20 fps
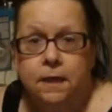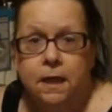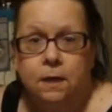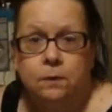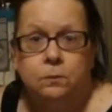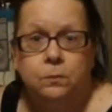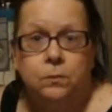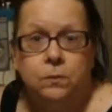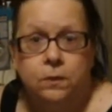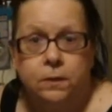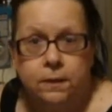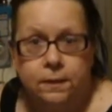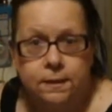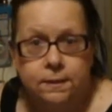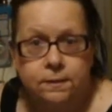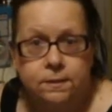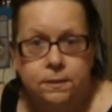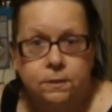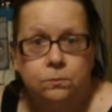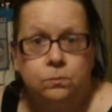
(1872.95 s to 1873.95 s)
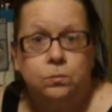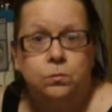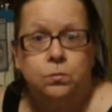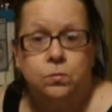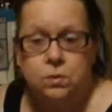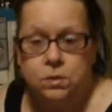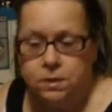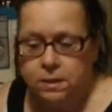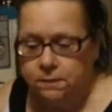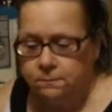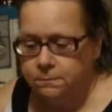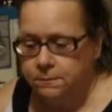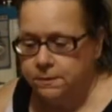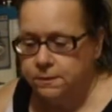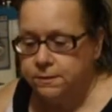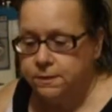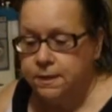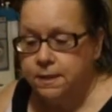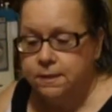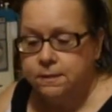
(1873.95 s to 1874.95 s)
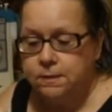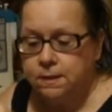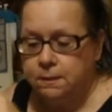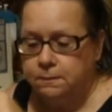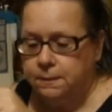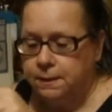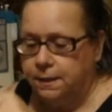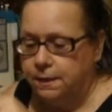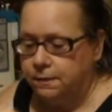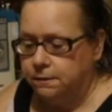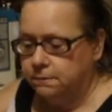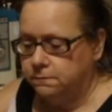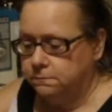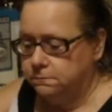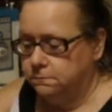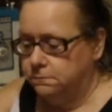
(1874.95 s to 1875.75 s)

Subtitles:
and we're going to see what mistakes I made.